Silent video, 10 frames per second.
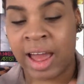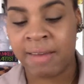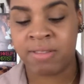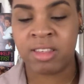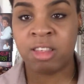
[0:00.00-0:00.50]

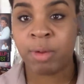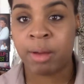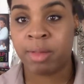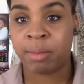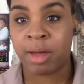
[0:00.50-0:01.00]
This is
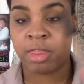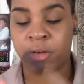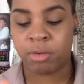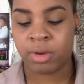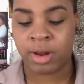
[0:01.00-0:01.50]
probably like my
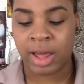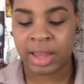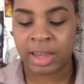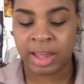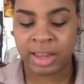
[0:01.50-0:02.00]
3rd one. I
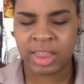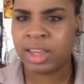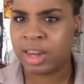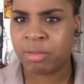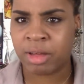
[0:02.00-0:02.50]
think
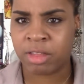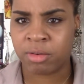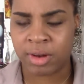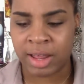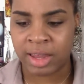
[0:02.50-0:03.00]
it is my 3rd
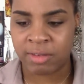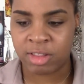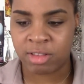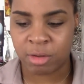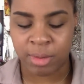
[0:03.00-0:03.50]
one. I love it
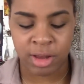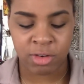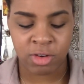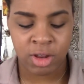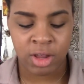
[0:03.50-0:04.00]
so
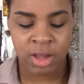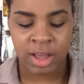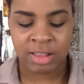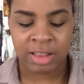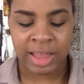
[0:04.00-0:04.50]
much.
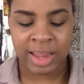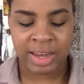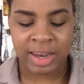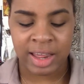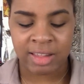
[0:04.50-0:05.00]
It's a
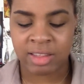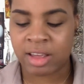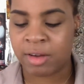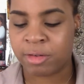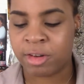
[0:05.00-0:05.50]
light, nice
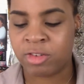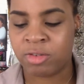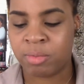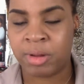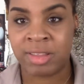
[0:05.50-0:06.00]
coverage.
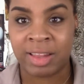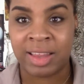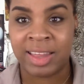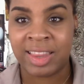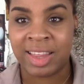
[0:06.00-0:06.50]
There's
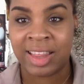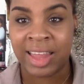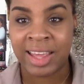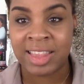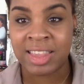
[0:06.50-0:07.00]
a
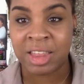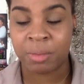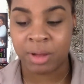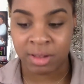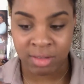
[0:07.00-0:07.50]
light concealer, but
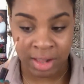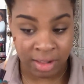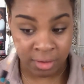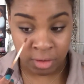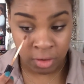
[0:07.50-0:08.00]
it gives a nice
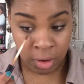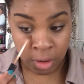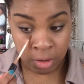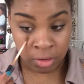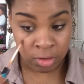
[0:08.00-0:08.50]
coverage.
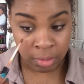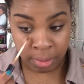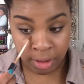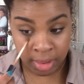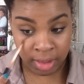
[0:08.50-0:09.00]
Just
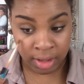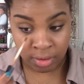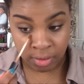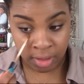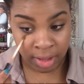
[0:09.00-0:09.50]
apply that under the